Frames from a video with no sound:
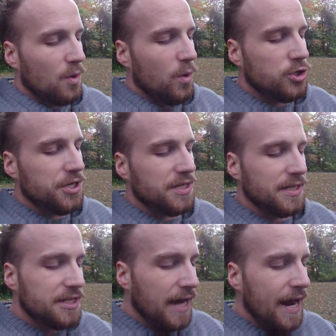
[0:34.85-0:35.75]
which is
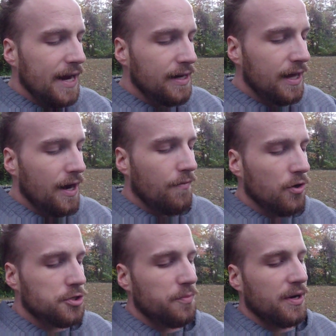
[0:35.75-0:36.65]
insane, and I've
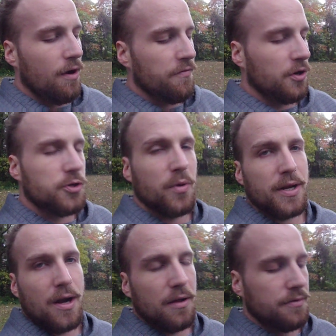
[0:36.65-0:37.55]
also been offered a
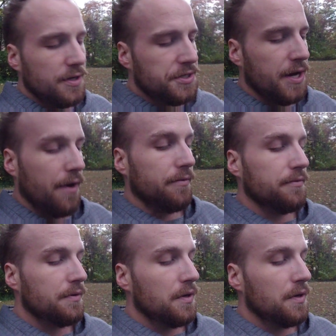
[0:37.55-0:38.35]
$20 discount.